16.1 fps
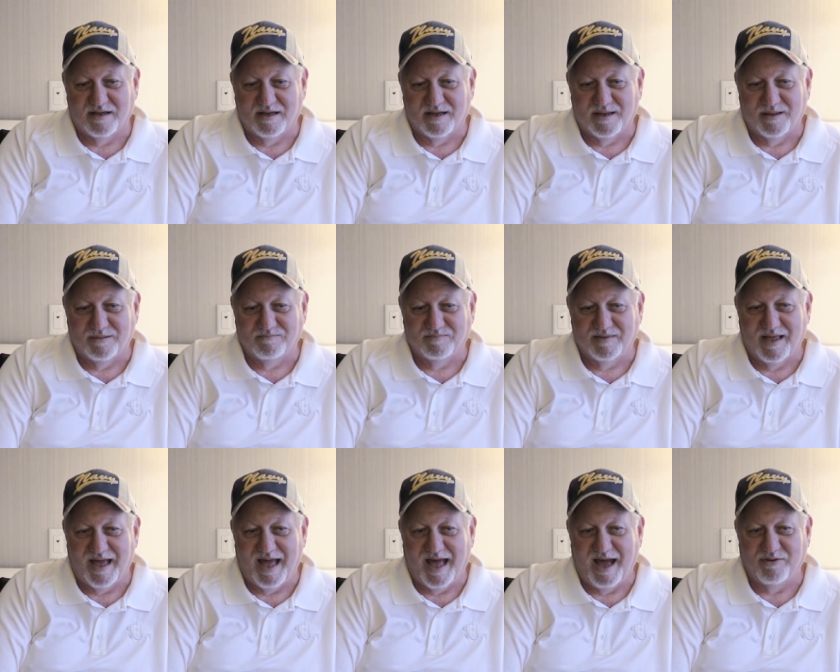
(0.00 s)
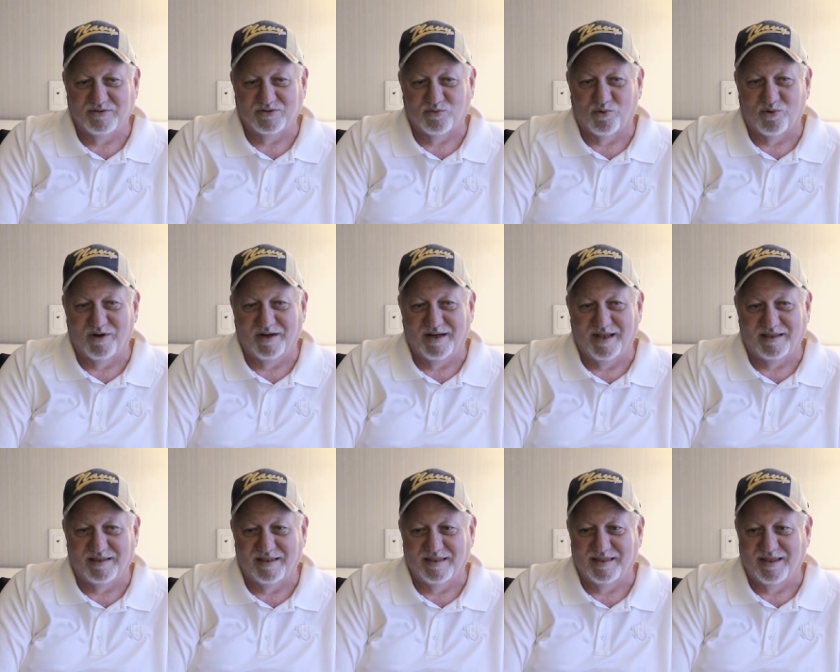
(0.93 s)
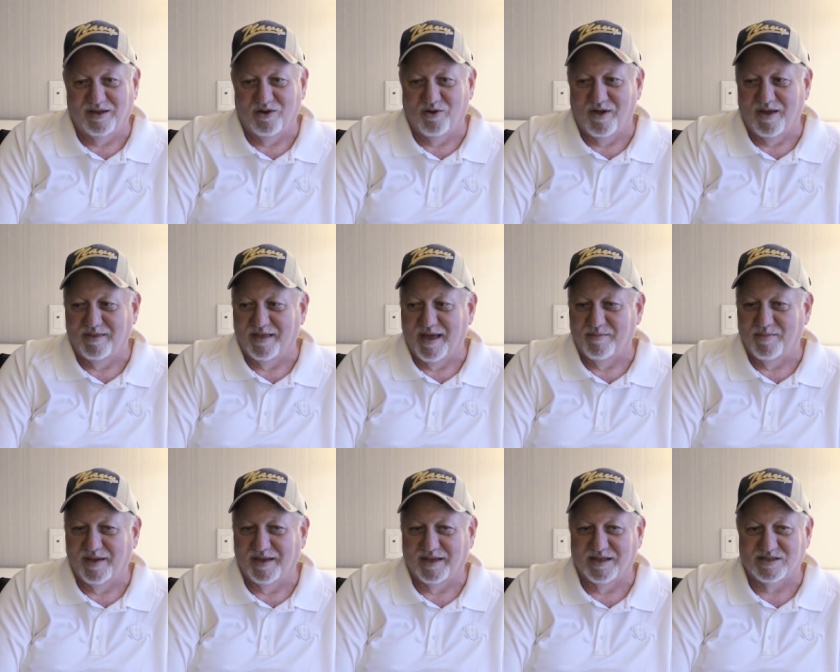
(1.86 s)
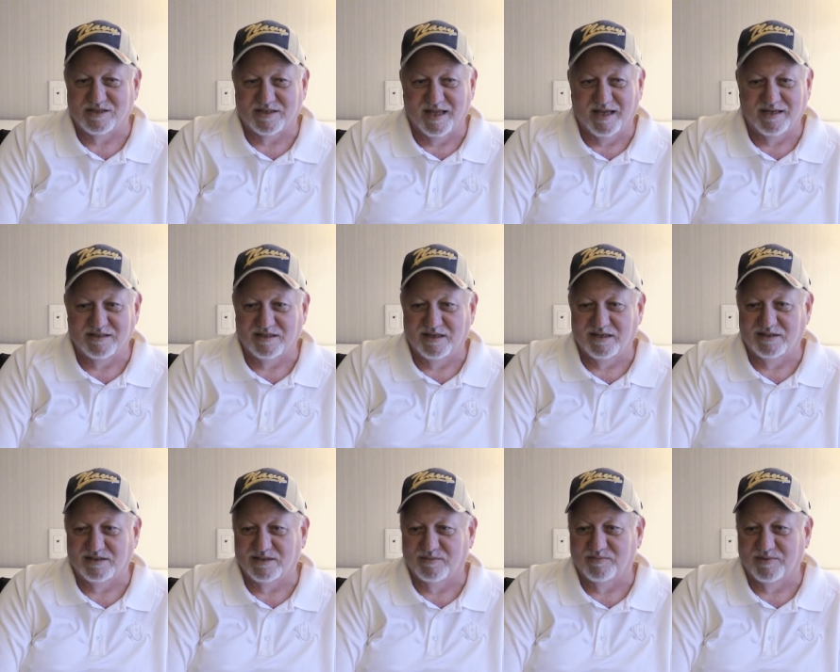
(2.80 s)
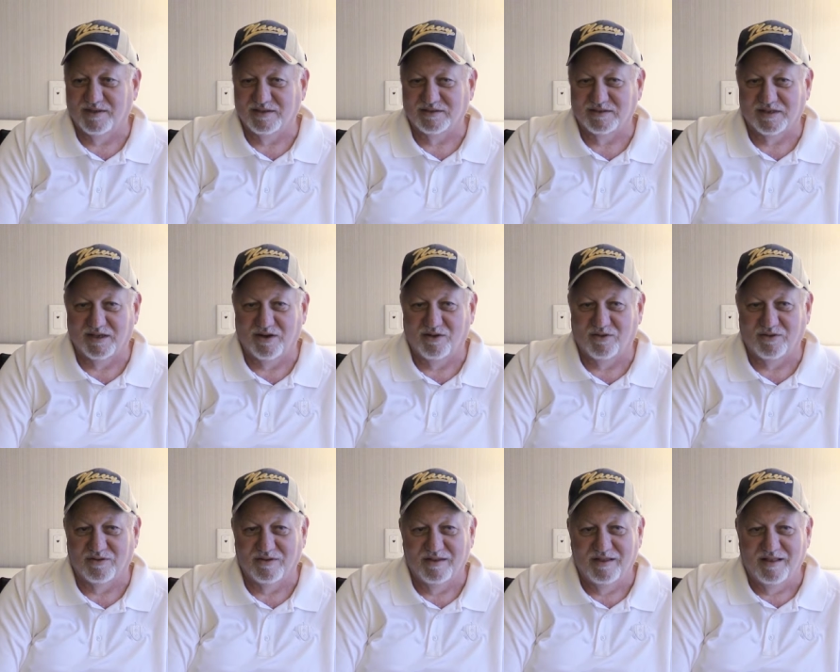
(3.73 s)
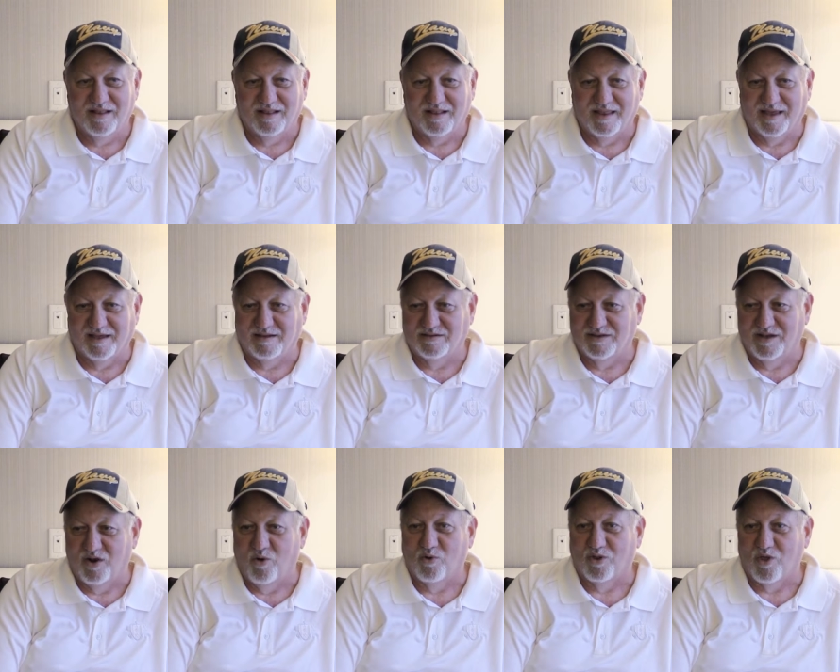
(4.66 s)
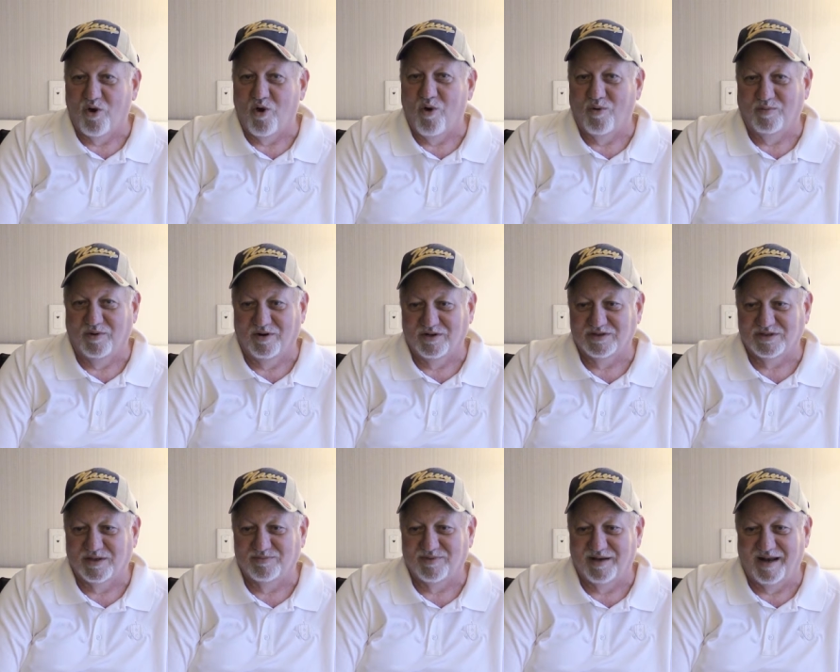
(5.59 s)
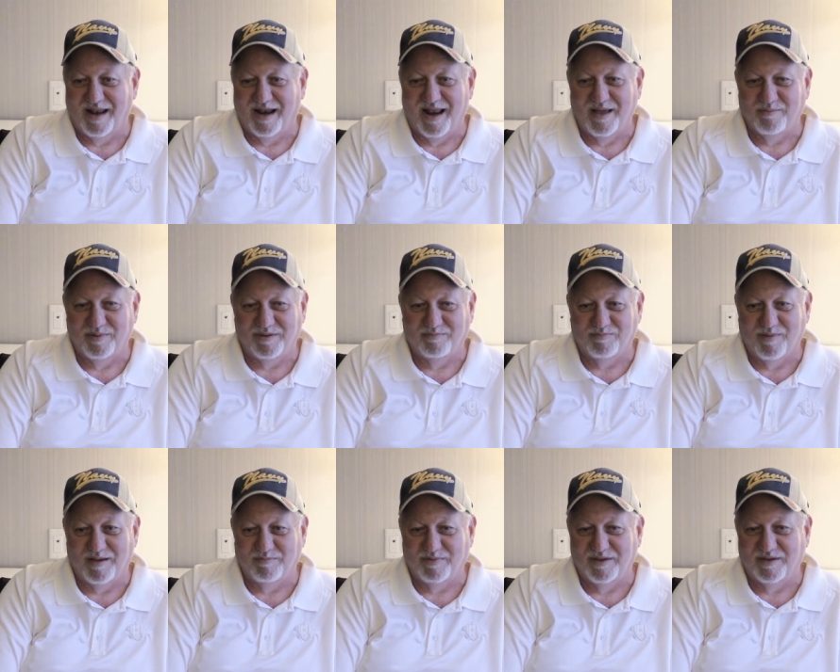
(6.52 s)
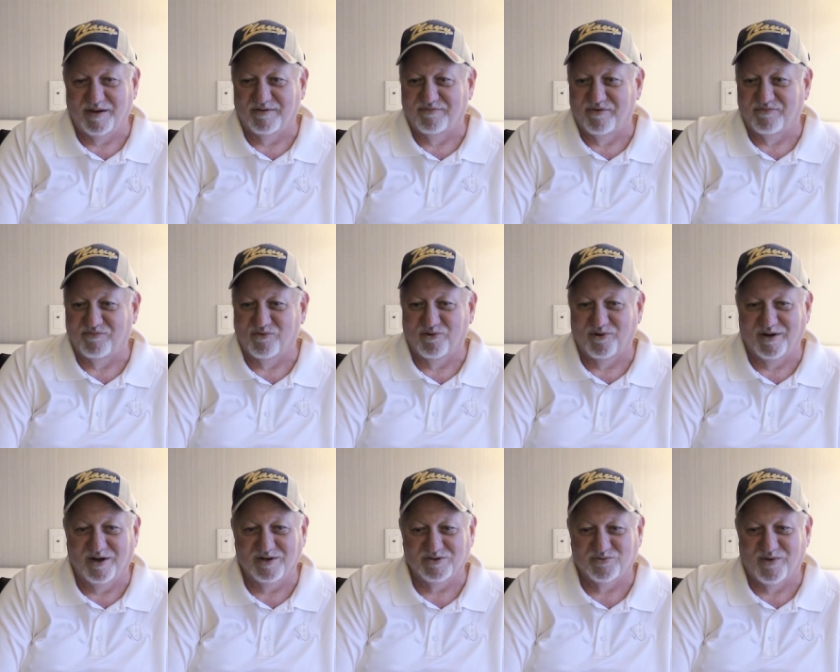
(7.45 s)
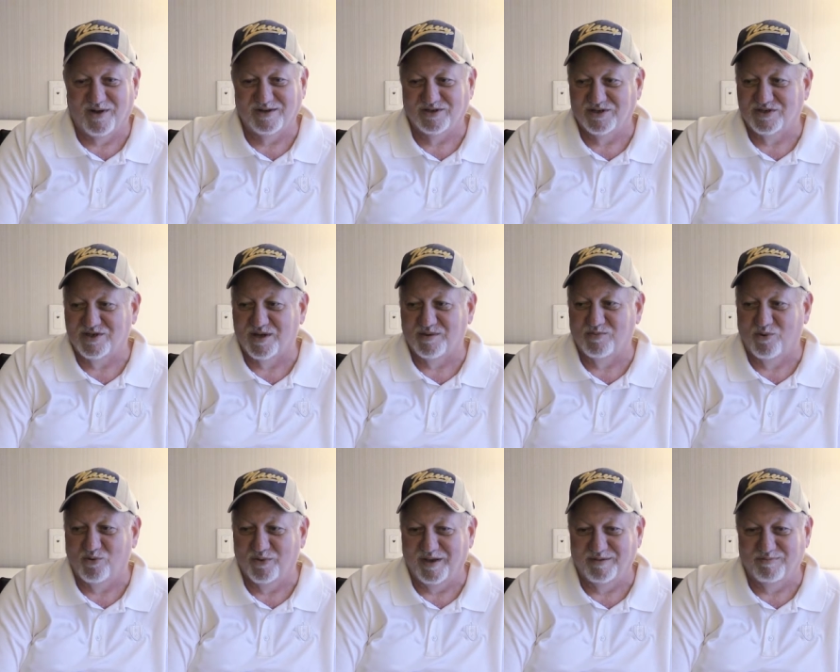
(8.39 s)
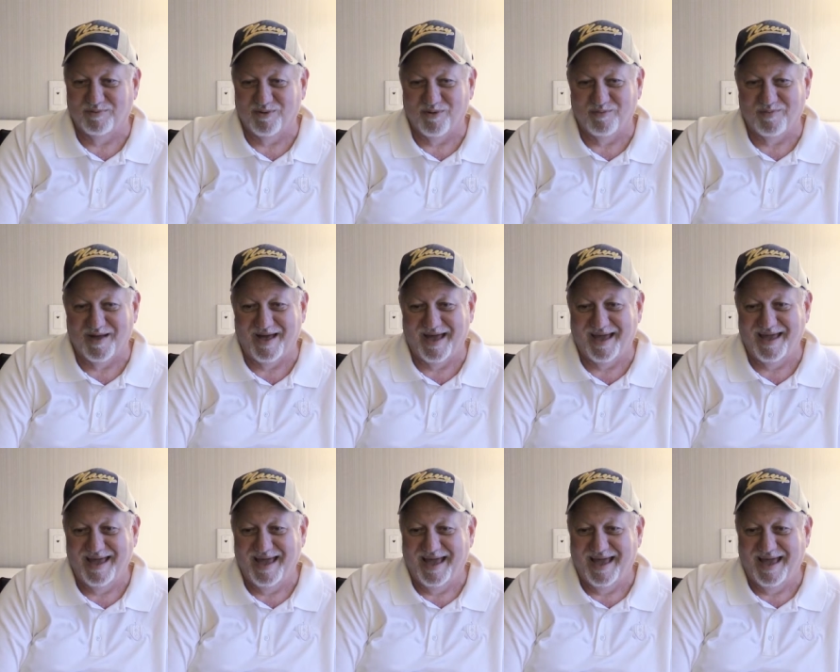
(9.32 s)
Um, I was worried that, you know, I, I might get stationed in some place, you know, like in Oklahoma or something, and I be, might be there for four years watching tumbleweed blow by.